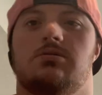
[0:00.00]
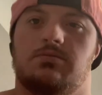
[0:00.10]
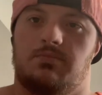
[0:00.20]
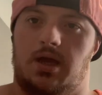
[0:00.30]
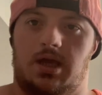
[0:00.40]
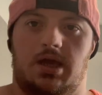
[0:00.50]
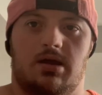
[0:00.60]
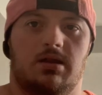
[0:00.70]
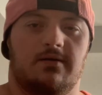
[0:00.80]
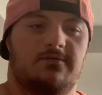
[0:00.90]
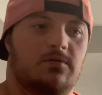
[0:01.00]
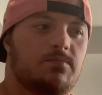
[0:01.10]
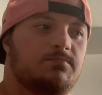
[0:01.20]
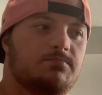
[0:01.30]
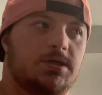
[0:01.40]
Maggie, I love you.
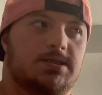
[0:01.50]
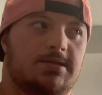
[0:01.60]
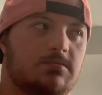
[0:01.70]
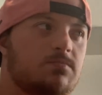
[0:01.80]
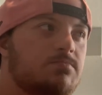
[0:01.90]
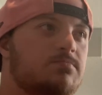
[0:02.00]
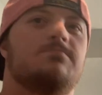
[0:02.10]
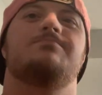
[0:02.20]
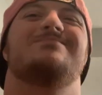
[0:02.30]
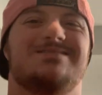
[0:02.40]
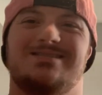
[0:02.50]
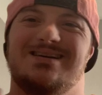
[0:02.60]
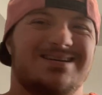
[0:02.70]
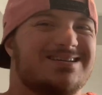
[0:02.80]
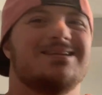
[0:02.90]
Miss you.
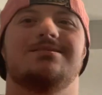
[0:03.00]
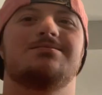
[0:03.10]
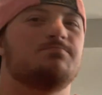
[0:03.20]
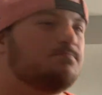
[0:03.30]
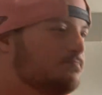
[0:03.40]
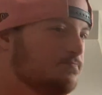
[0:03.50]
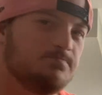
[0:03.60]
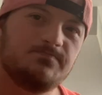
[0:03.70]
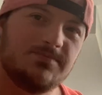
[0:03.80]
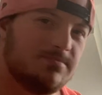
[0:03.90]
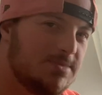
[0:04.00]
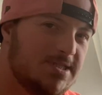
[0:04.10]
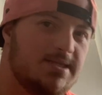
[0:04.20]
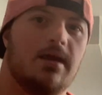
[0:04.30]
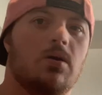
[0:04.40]
Let's
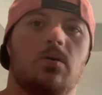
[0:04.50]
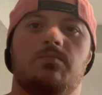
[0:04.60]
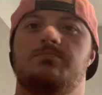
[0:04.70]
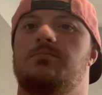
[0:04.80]
stay home.